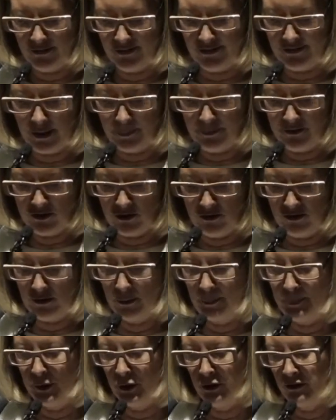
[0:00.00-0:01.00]
substance
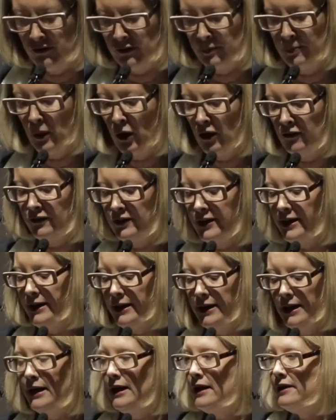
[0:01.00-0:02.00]
abuse, poverty,